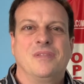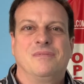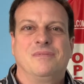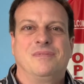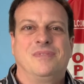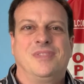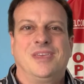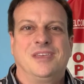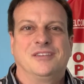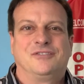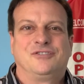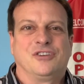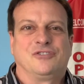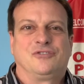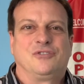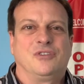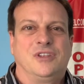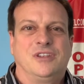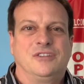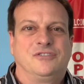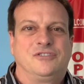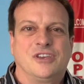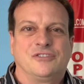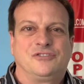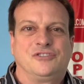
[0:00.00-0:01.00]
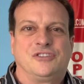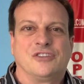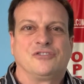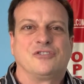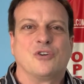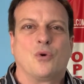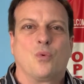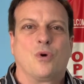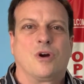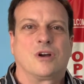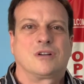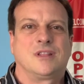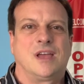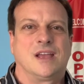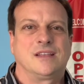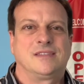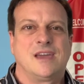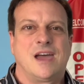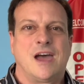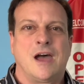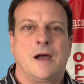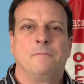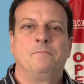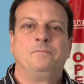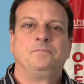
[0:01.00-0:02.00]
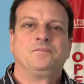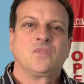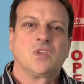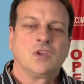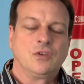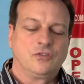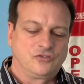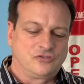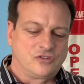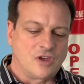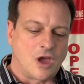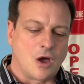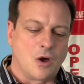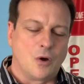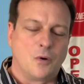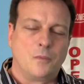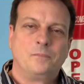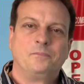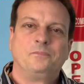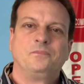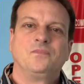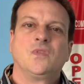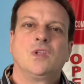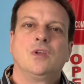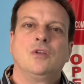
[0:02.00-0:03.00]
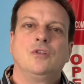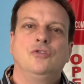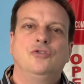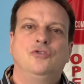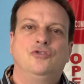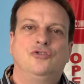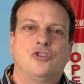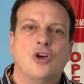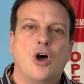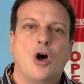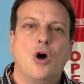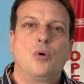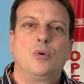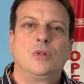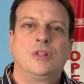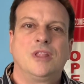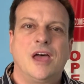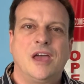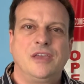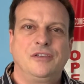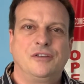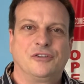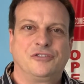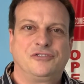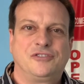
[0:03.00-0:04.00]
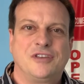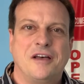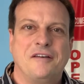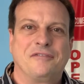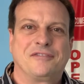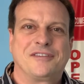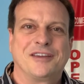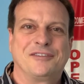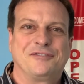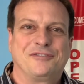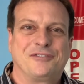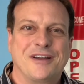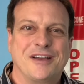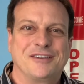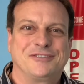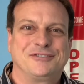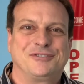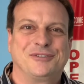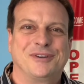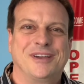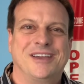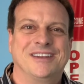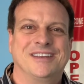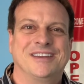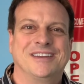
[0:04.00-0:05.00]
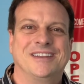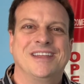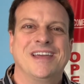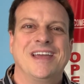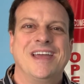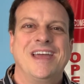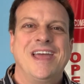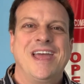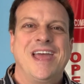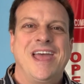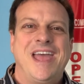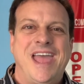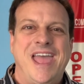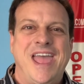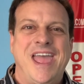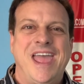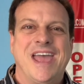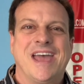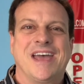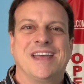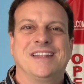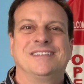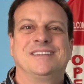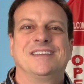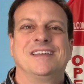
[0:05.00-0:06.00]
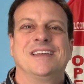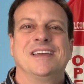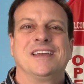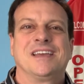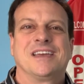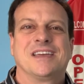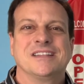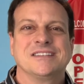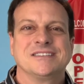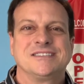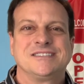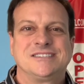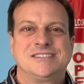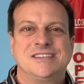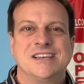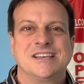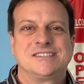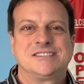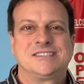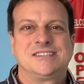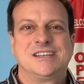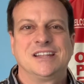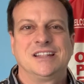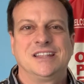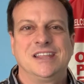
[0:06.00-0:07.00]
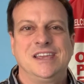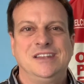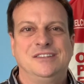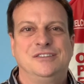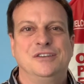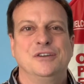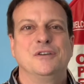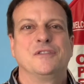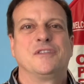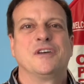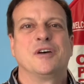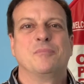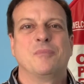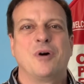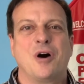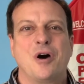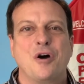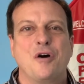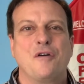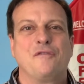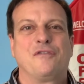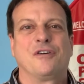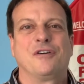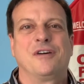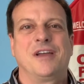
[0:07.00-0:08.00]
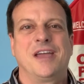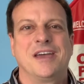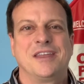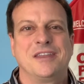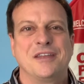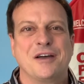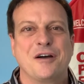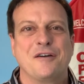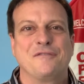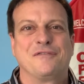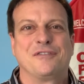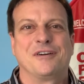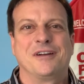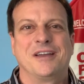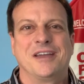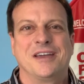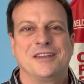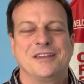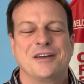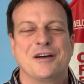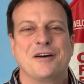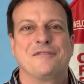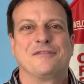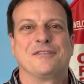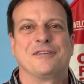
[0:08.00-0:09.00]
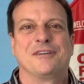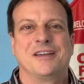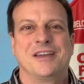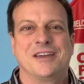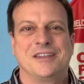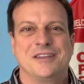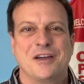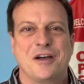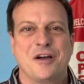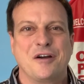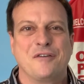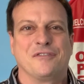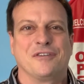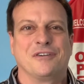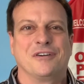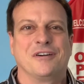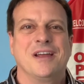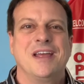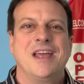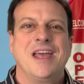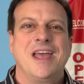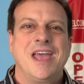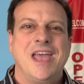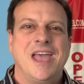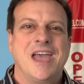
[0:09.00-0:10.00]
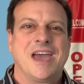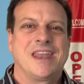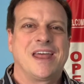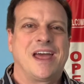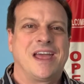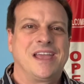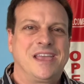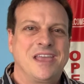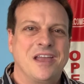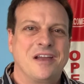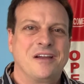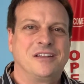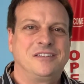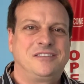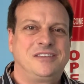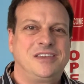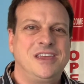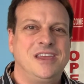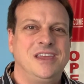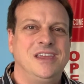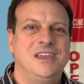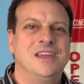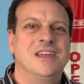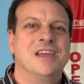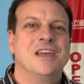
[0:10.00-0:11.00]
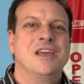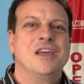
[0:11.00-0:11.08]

it just, it just doesn't work like that. So don't let yourself get frustrated and Consistently do them over and over and over and over, and I guarantee